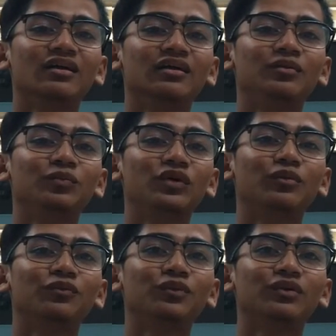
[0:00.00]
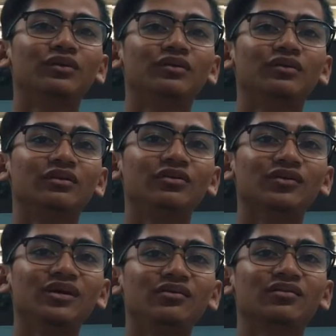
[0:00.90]
input-output
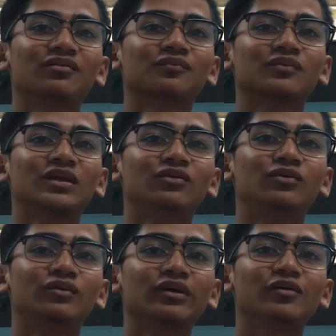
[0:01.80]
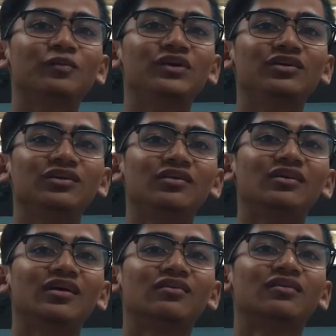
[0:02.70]
device to accomplish its
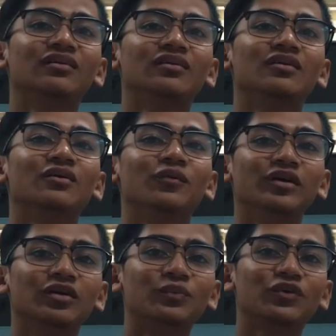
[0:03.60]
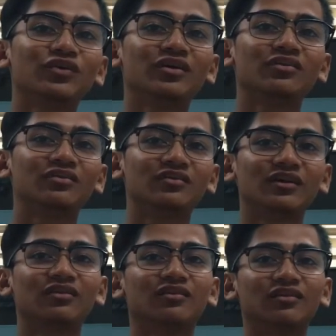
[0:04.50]
task. When a process
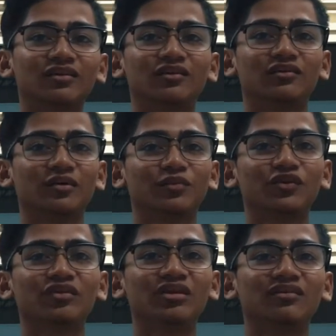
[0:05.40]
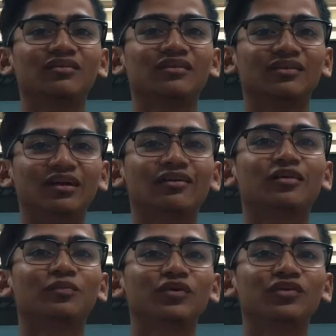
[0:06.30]
creates a subprocess, that
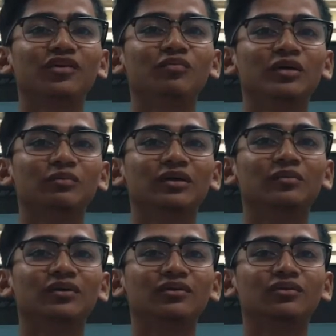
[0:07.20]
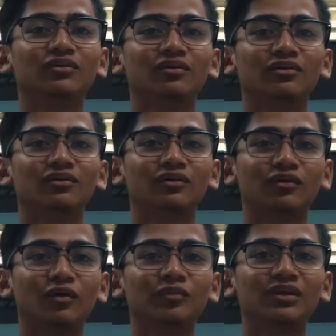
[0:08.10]
subprocess may be able to
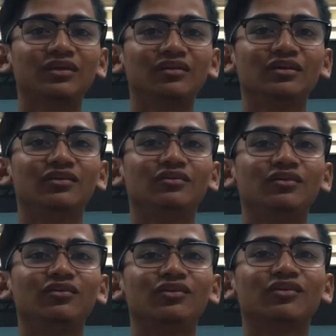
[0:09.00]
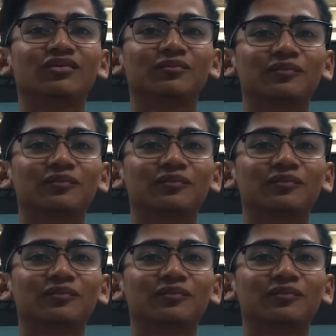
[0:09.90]
obtain its resources